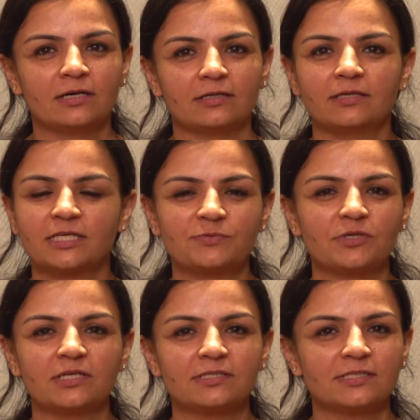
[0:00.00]
The
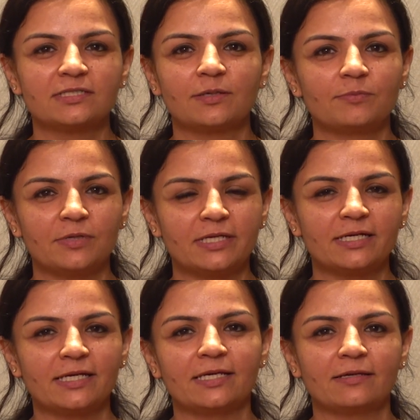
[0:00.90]
experience is
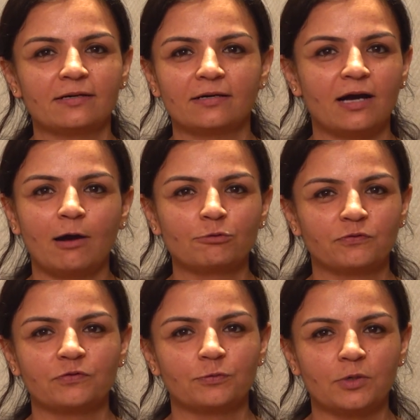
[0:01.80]
completely out
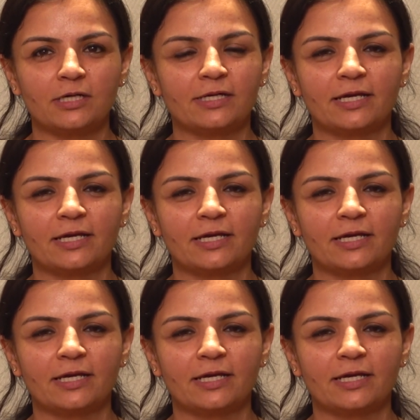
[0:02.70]
of the world,